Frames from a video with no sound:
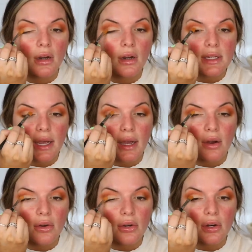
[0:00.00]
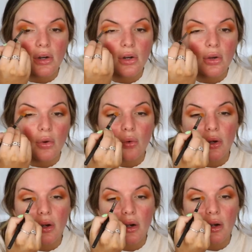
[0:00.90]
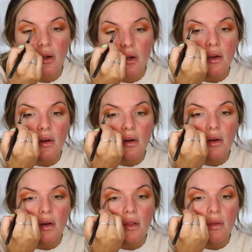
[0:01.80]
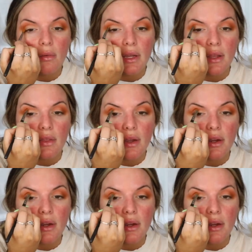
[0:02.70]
to outer corner all the way in there.